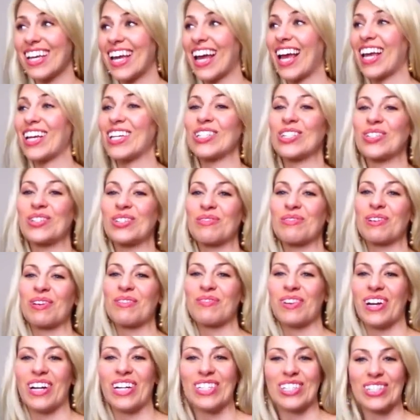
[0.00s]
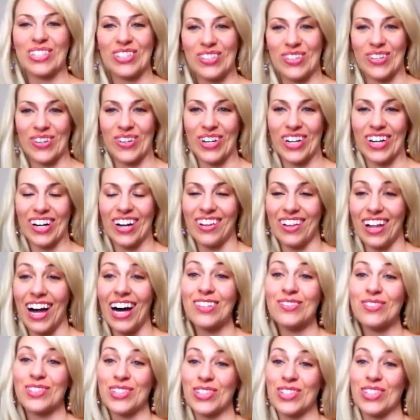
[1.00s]
I used to from her parents' store a
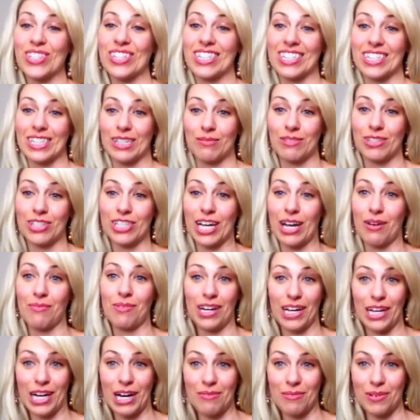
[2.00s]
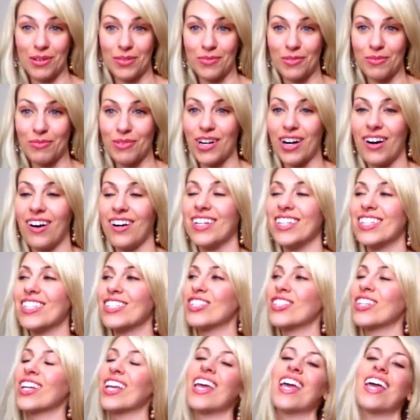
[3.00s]
lot, especially in the summertime when I come home from
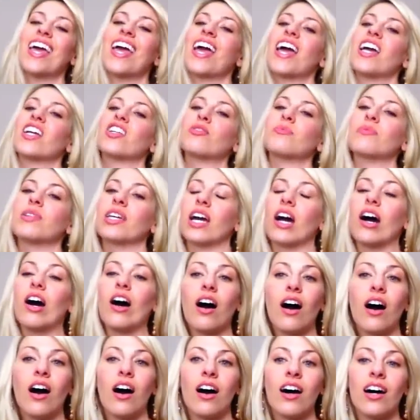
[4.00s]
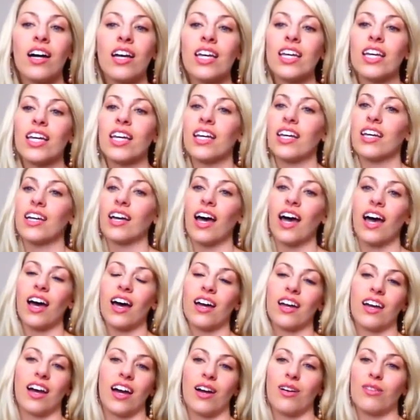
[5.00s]
college. She'd be like, "Oh,
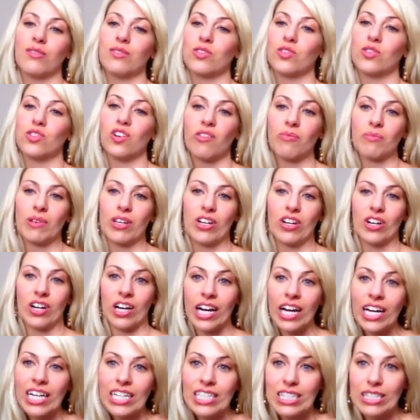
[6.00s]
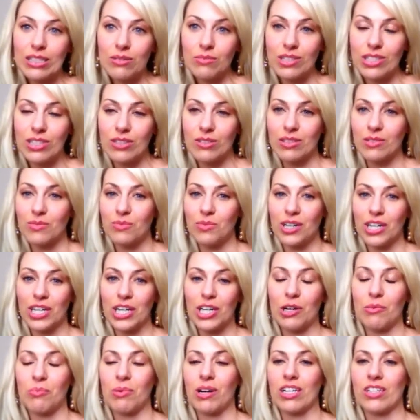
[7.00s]
I always drove me crazy when you would work
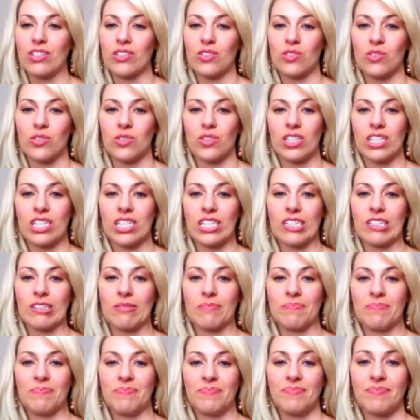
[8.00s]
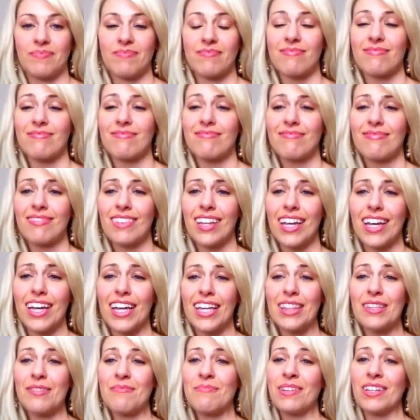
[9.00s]
at your parents' store because
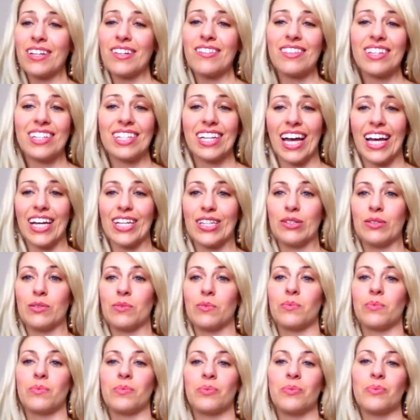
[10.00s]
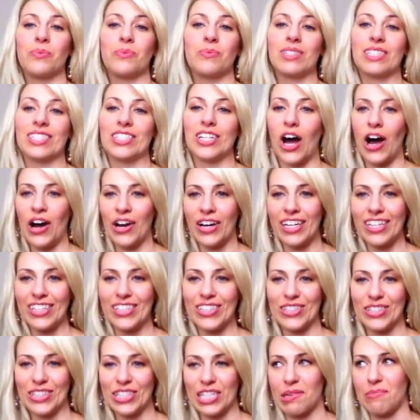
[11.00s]
in the middle of the night, you'd talk in
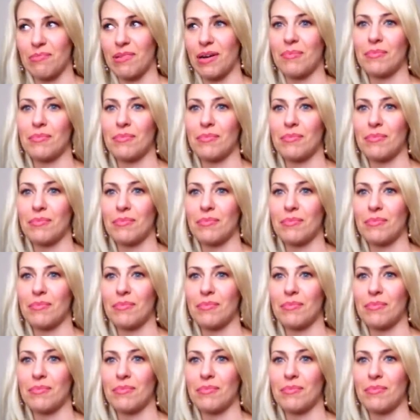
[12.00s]
your sleep.